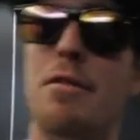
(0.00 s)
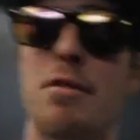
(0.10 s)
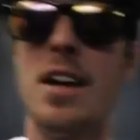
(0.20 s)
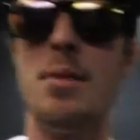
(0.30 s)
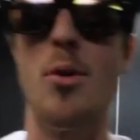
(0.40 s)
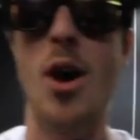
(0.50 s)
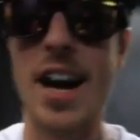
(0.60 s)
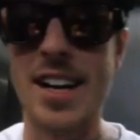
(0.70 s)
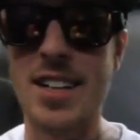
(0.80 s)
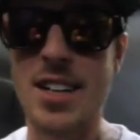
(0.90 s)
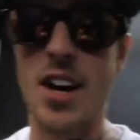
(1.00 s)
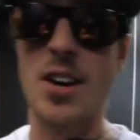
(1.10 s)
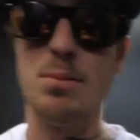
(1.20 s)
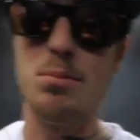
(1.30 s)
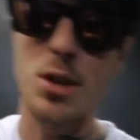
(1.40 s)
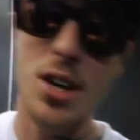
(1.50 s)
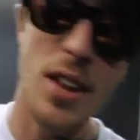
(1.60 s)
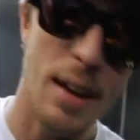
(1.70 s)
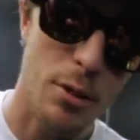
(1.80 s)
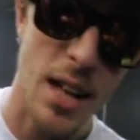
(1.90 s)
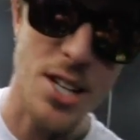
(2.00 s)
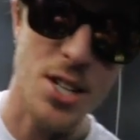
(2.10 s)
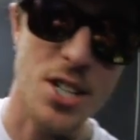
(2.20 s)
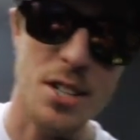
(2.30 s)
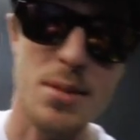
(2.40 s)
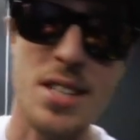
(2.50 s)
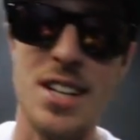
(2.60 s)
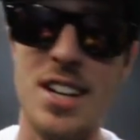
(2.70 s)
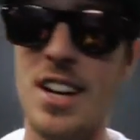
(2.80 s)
a friend of mine, and you know them relationships that